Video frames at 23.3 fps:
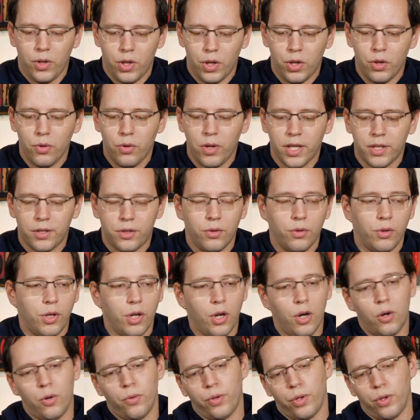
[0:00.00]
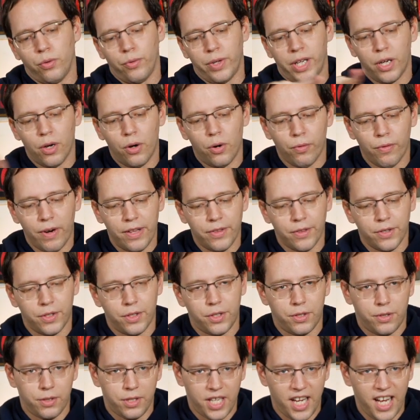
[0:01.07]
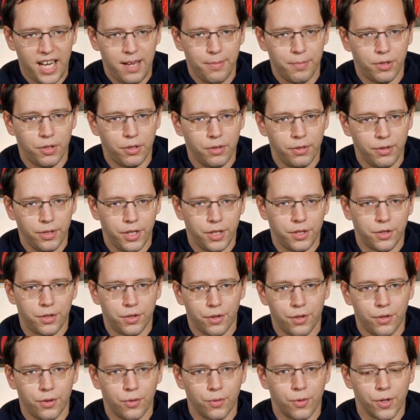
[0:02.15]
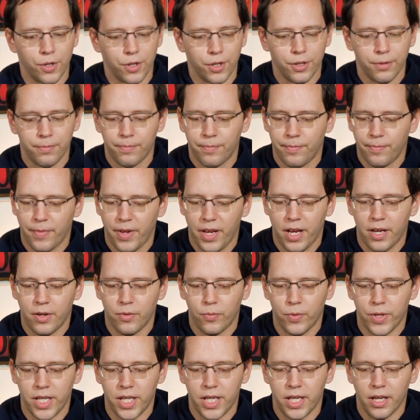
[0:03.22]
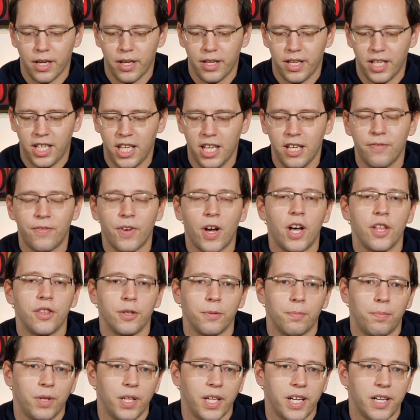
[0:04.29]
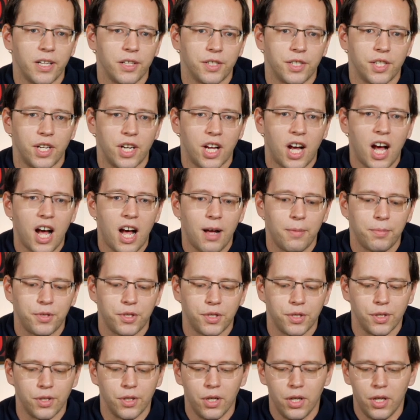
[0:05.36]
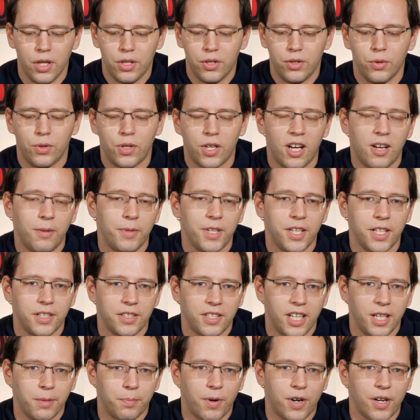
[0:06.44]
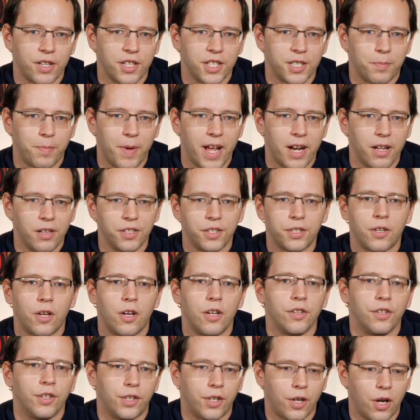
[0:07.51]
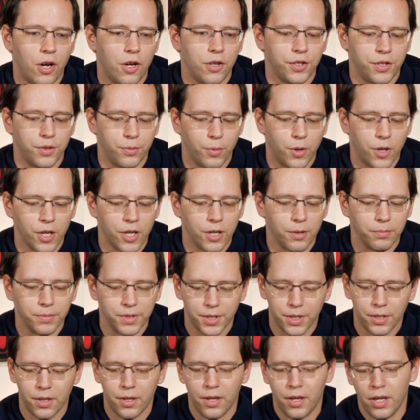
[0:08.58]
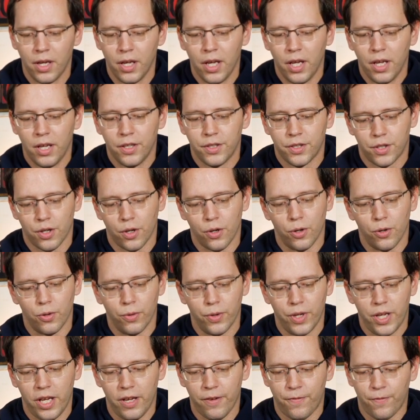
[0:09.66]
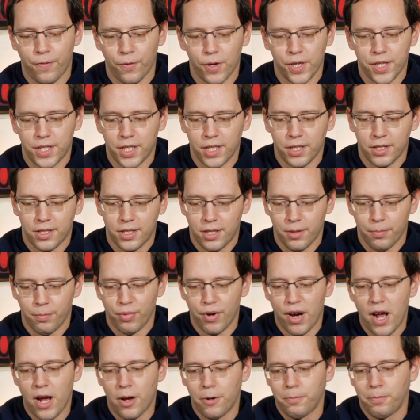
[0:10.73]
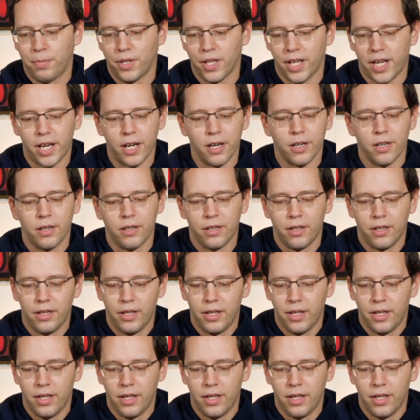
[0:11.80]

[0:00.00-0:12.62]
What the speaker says: we go around the table in turn order, and we give other players an option to come in and take part of this battle. It's called the call to arms. So if, for instance, the brown player,